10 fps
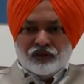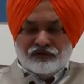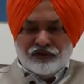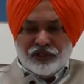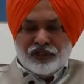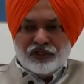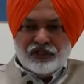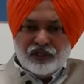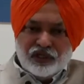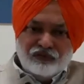which
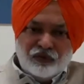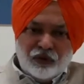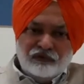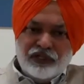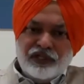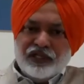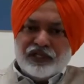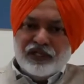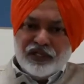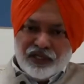is involved in the
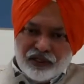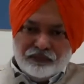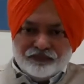accident,